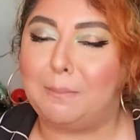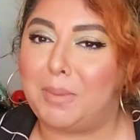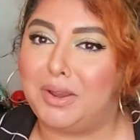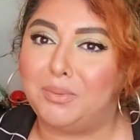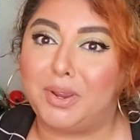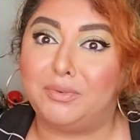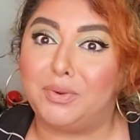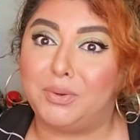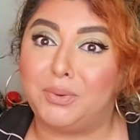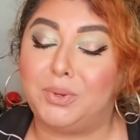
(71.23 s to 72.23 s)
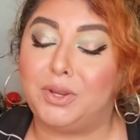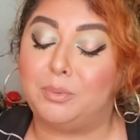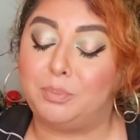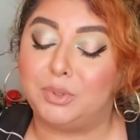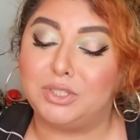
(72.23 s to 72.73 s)
By the way, if you're new here,
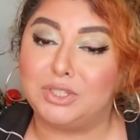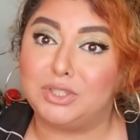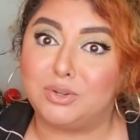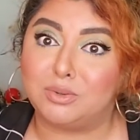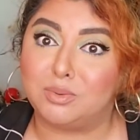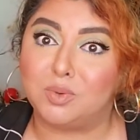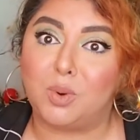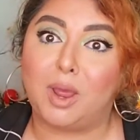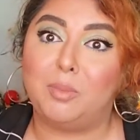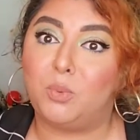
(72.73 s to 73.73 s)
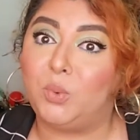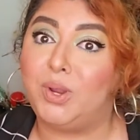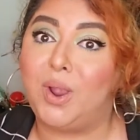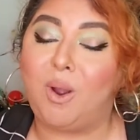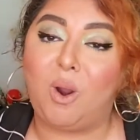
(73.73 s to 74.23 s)
please consider subscribe.
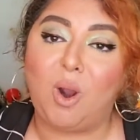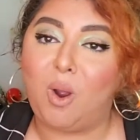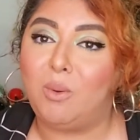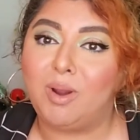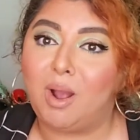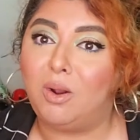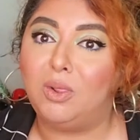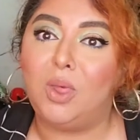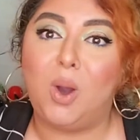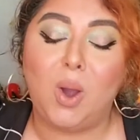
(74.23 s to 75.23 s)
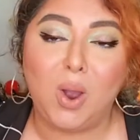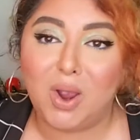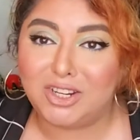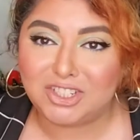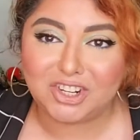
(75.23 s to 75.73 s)
We are on our
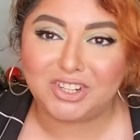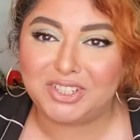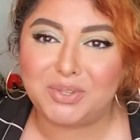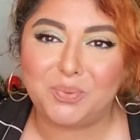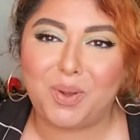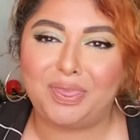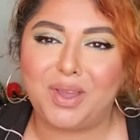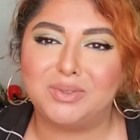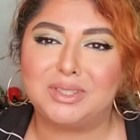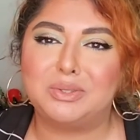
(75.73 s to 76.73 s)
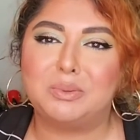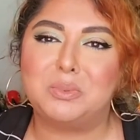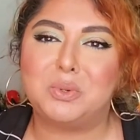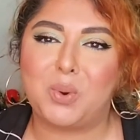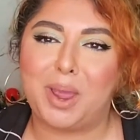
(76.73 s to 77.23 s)
long journey to one thousand
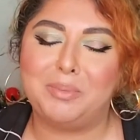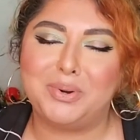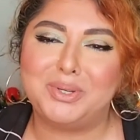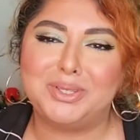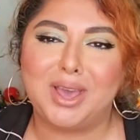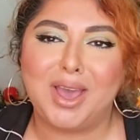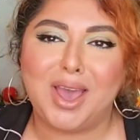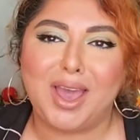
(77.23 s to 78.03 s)
subscribers.